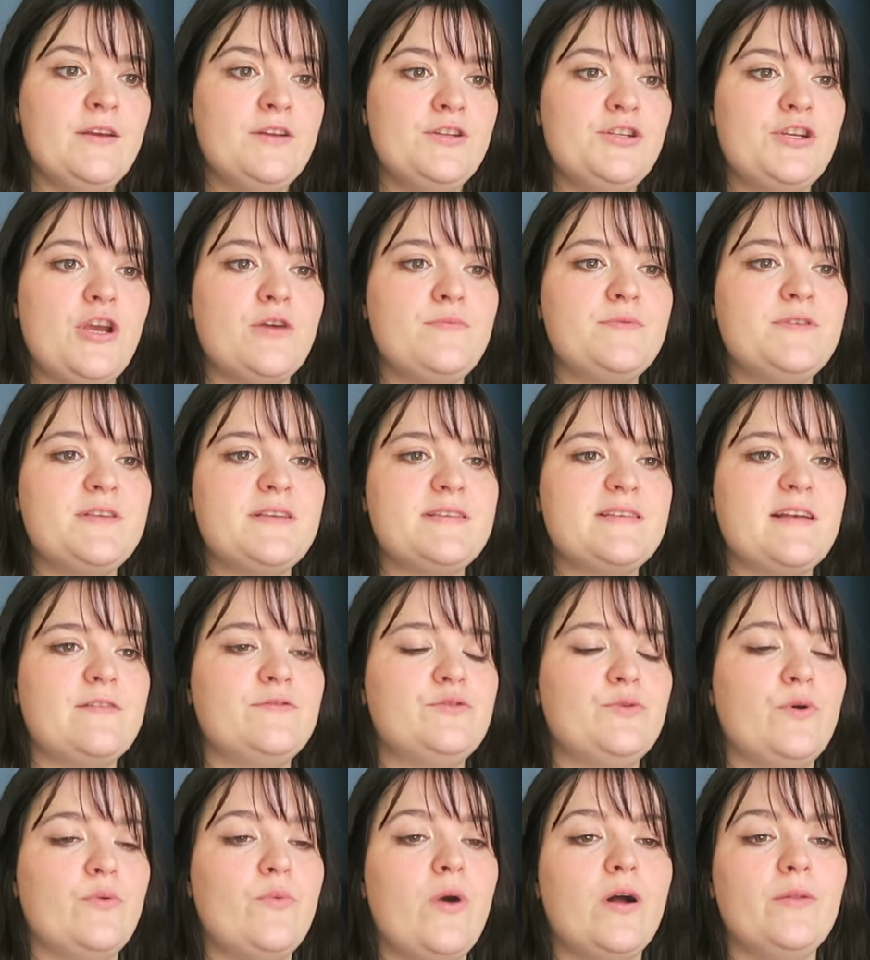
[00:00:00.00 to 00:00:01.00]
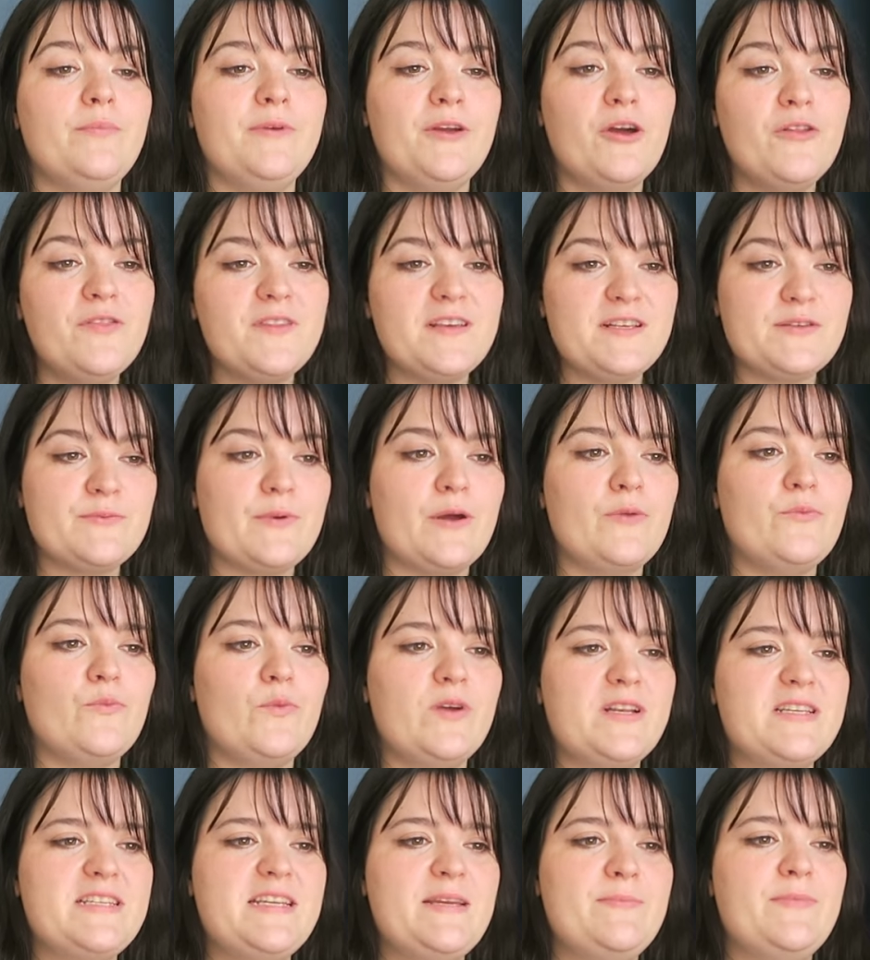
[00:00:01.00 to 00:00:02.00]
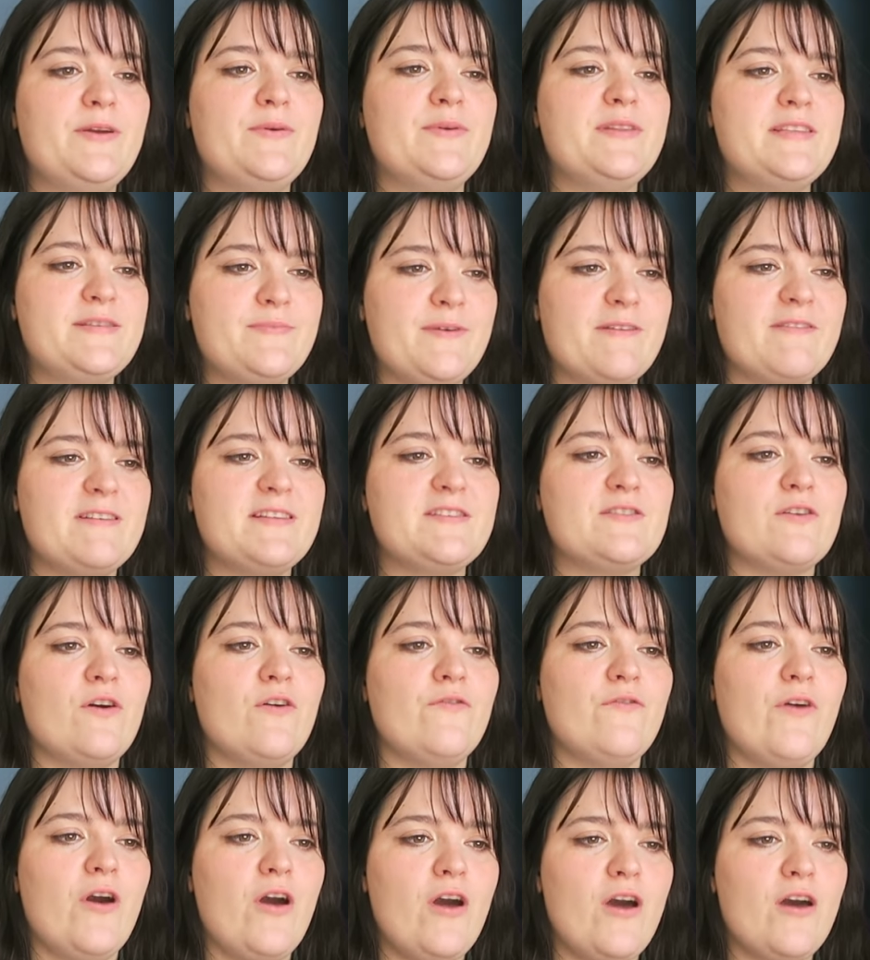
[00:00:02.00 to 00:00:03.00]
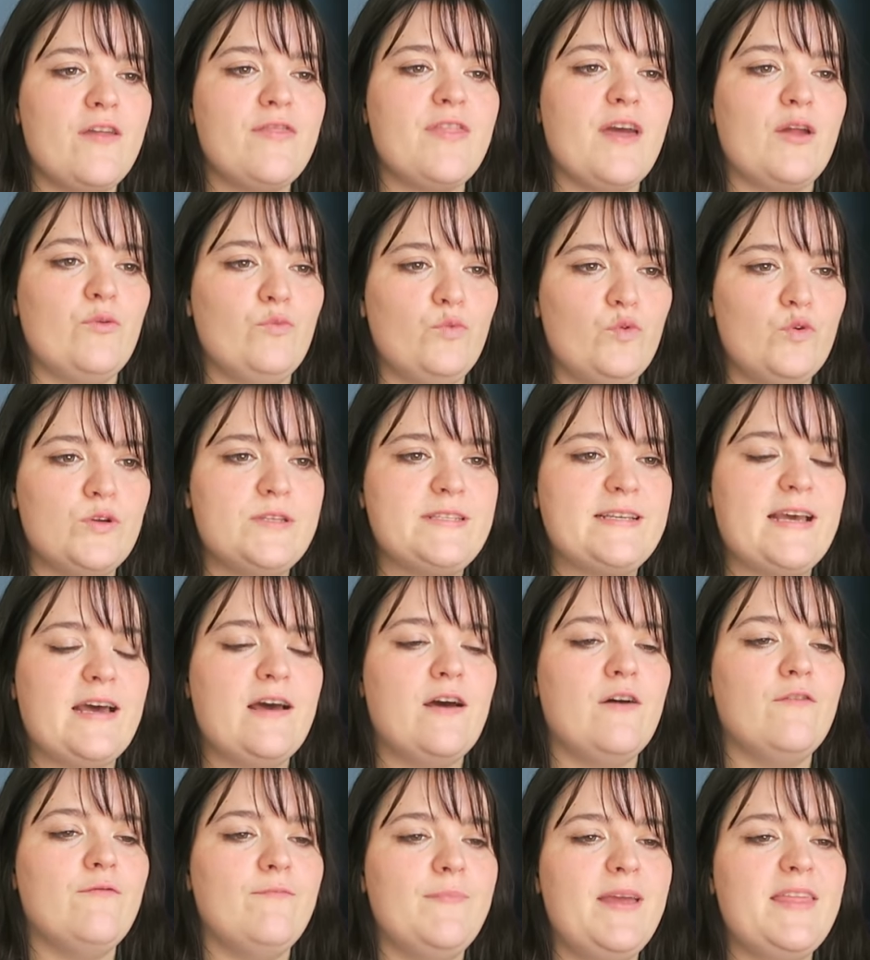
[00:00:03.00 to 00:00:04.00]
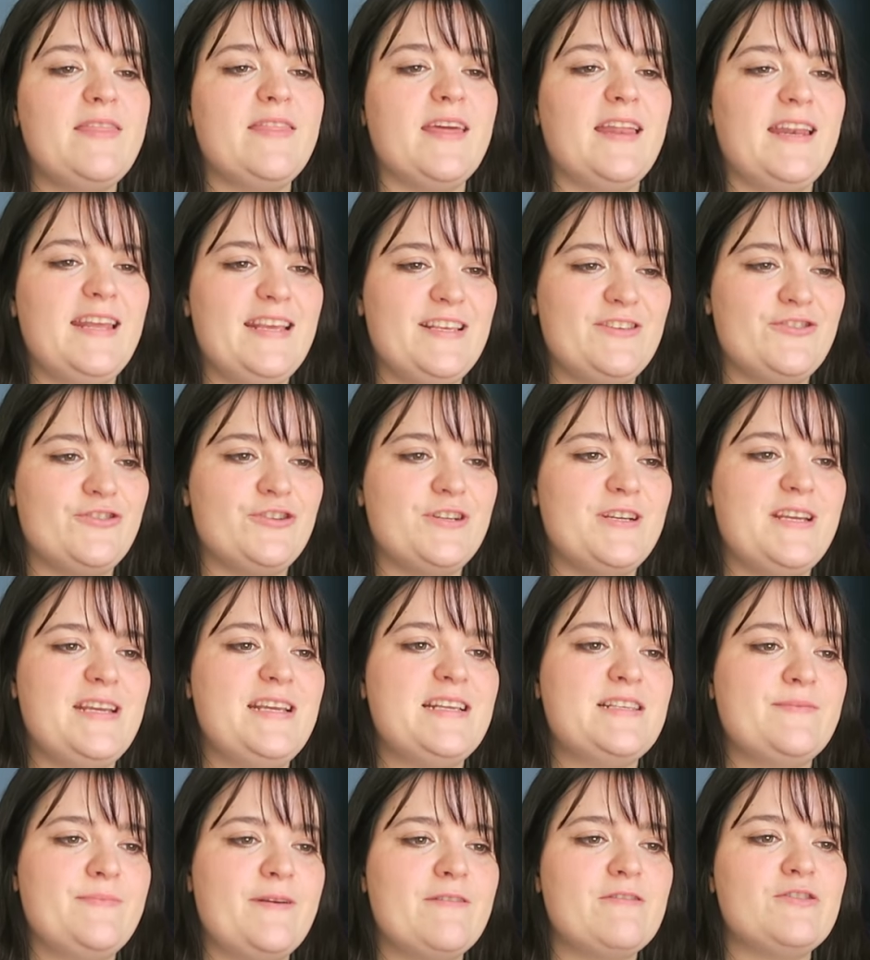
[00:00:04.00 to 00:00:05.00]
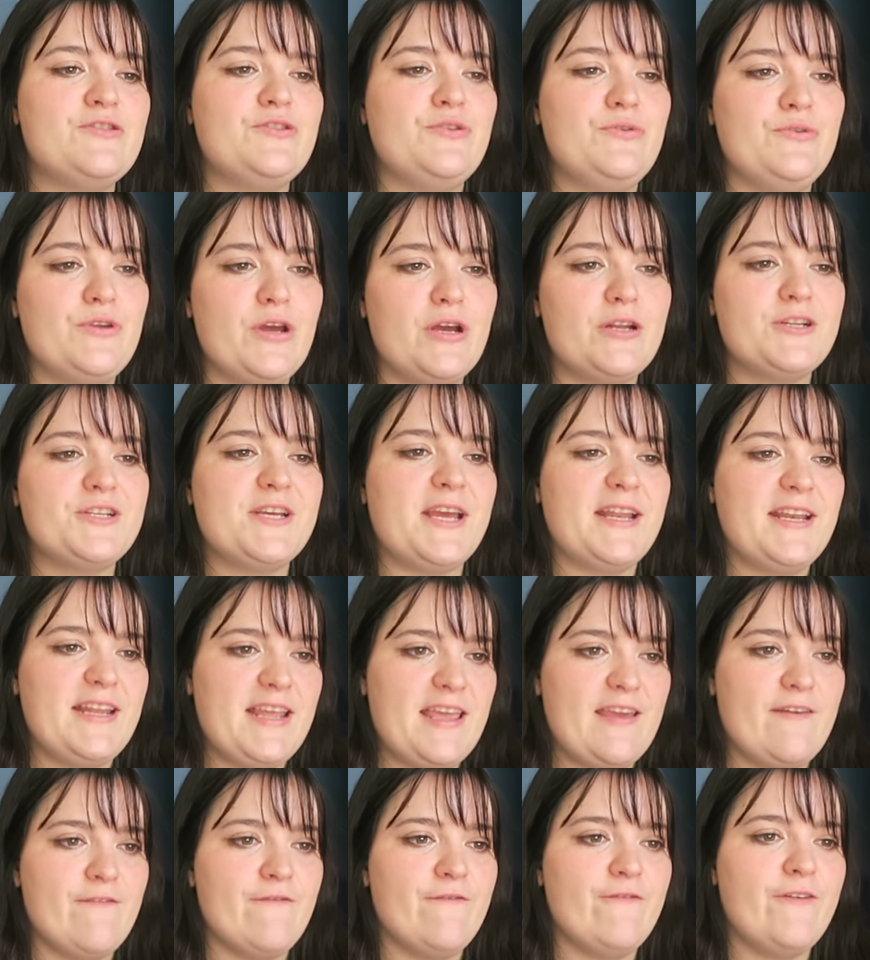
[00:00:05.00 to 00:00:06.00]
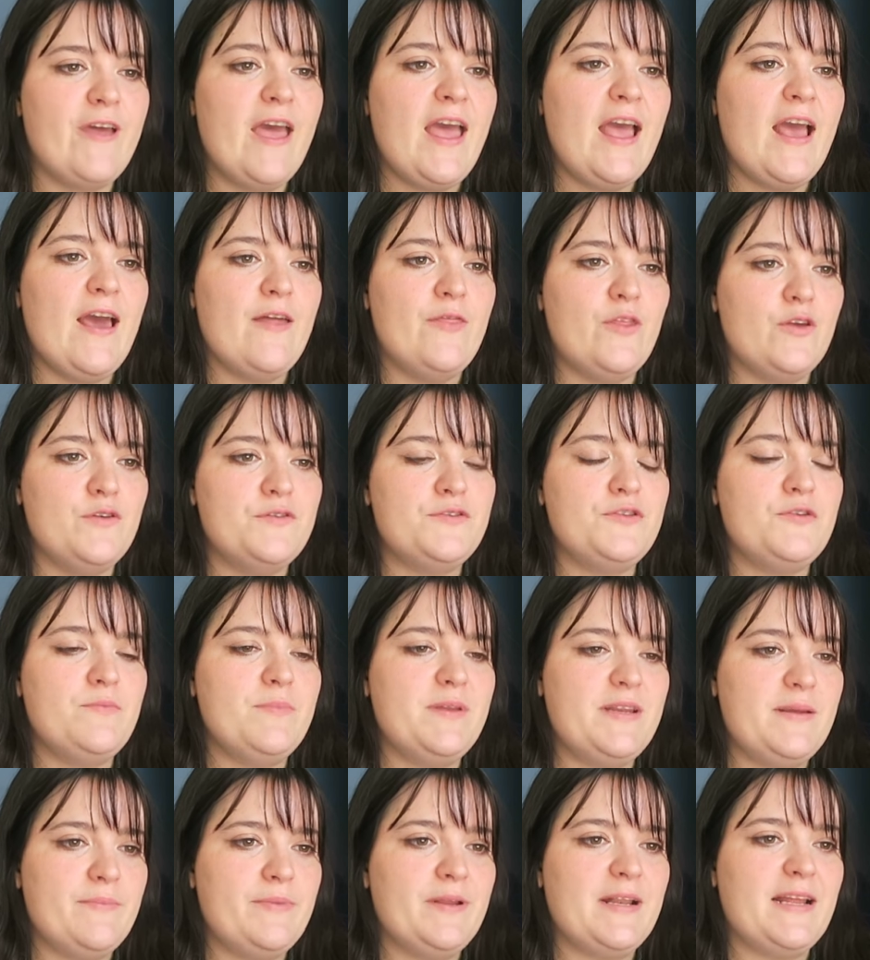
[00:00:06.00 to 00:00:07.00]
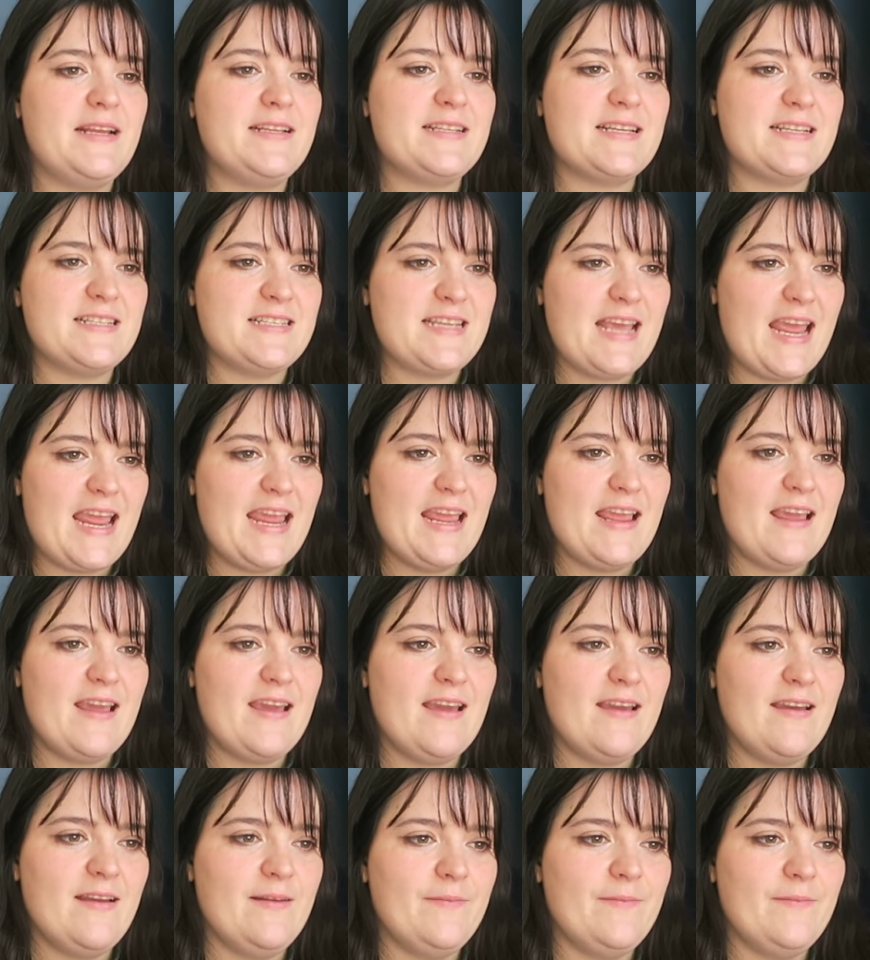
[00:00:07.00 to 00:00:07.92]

She opens herself to a world beyond this one teeming with spirits of earth and water, of myth and history, spirits who nurture and give, and those who manipulate and take.